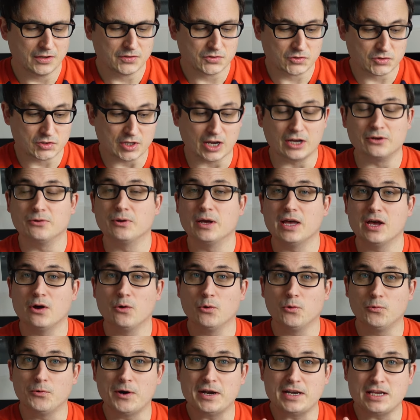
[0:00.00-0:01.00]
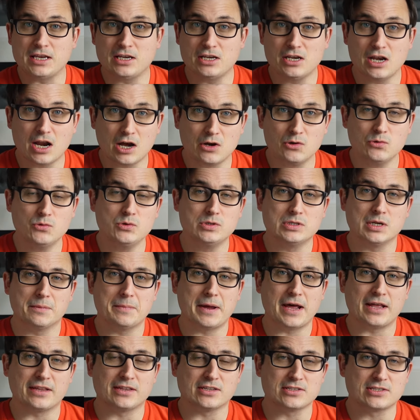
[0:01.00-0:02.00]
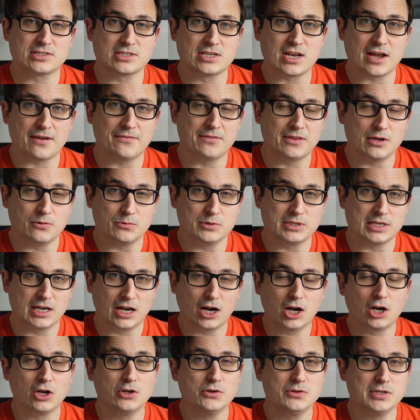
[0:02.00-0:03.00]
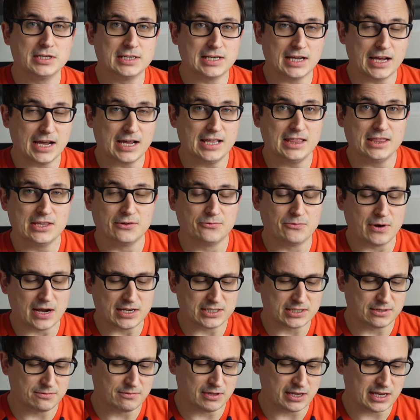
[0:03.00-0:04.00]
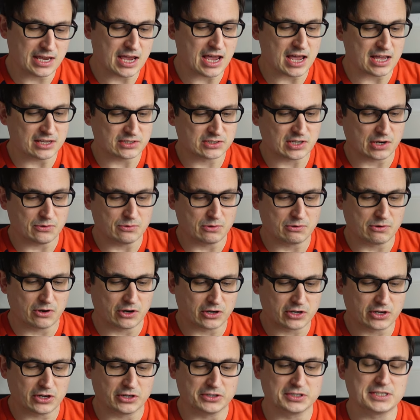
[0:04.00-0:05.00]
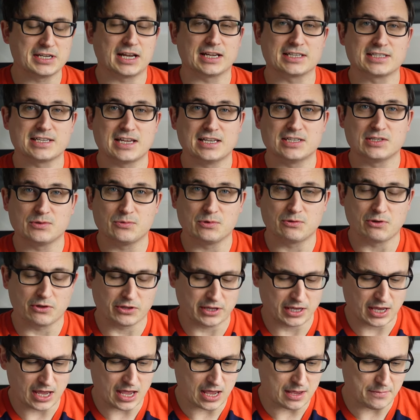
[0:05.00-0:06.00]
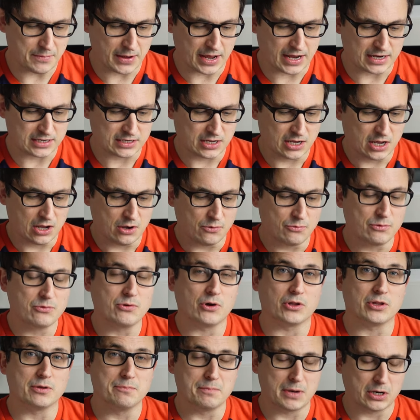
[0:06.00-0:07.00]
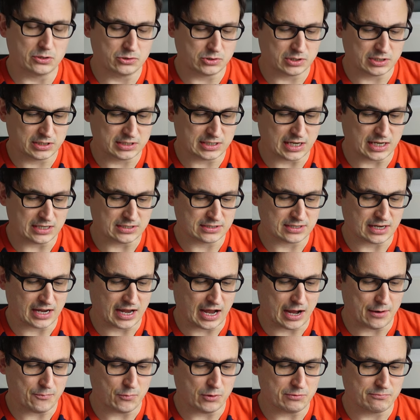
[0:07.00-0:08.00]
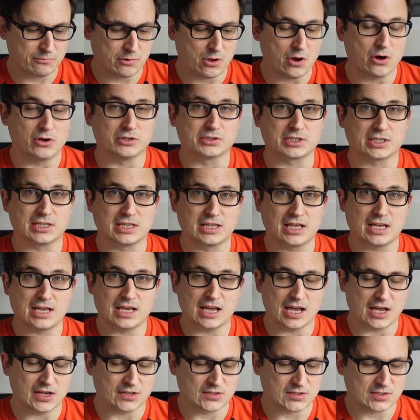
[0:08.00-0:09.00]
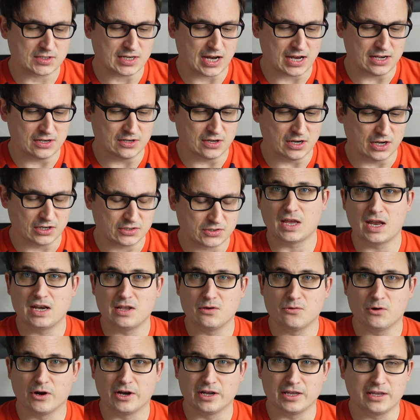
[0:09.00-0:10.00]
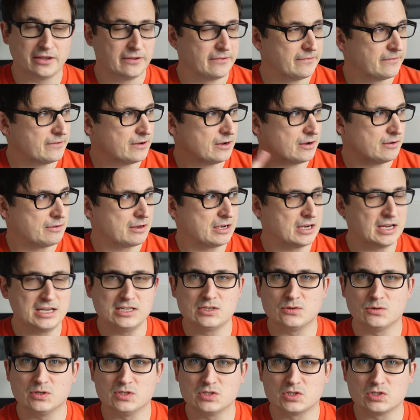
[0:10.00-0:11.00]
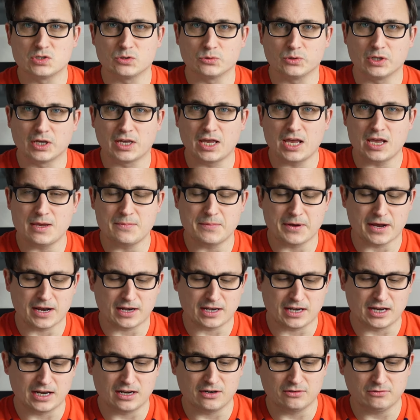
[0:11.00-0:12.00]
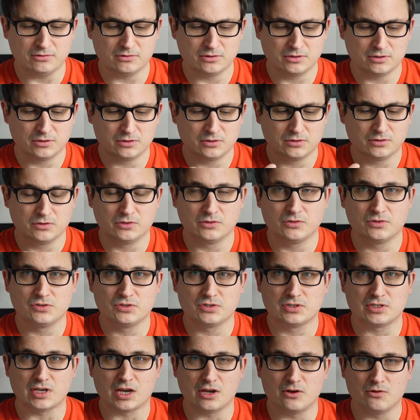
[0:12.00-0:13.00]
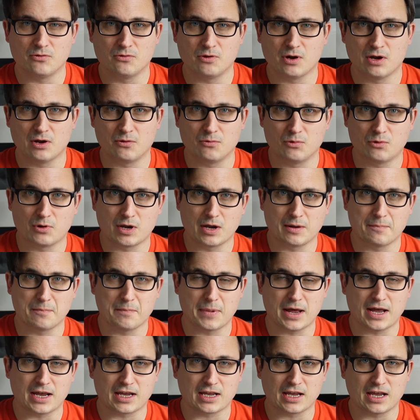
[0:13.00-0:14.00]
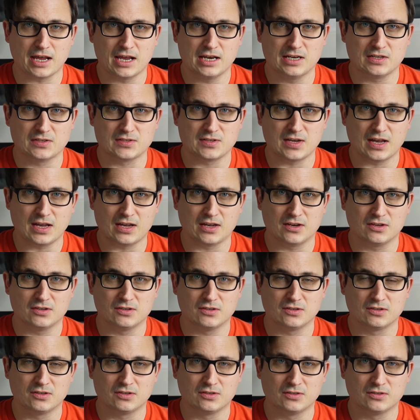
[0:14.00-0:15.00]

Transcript: So it already knows about the stuff that was included in the rest of the kit. So we've got a contact sensor, we've got the keypad, we've got the motion sensor, and we've got the extender. Anyway, I need to install the keypad now. So we'll come back in a second.